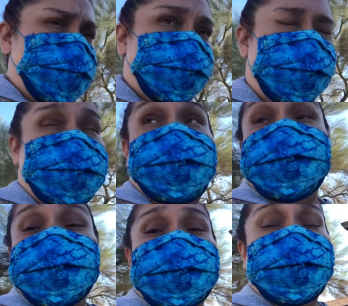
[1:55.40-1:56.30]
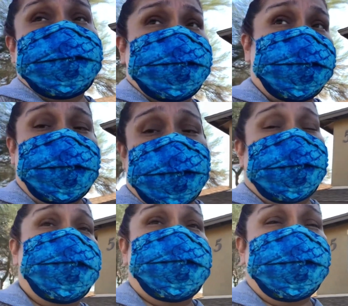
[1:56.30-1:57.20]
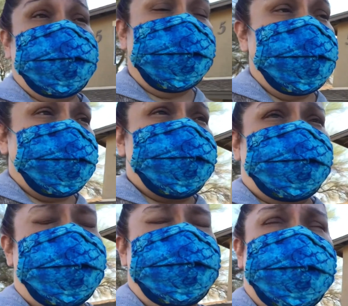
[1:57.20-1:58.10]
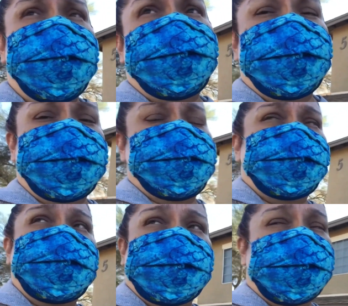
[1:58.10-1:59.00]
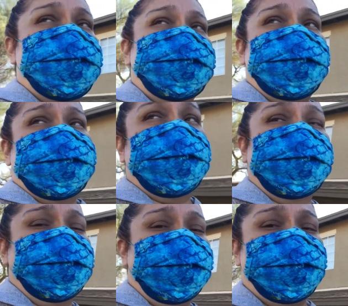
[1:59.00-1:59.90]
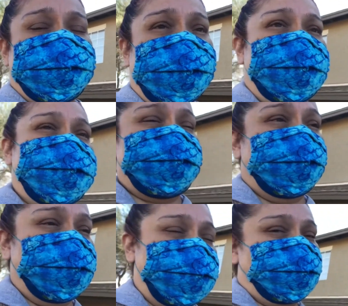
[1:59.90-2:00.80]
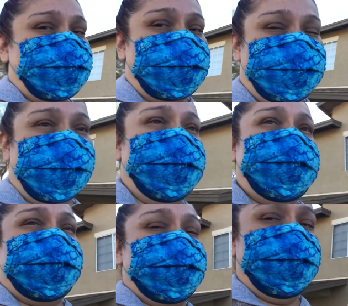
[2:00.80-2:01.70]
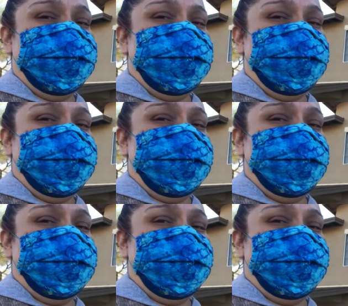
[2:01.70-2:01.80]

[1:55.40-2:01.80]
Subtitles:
and still is fat. So I'm gonna just do another week of Prolesa because I was able to get it.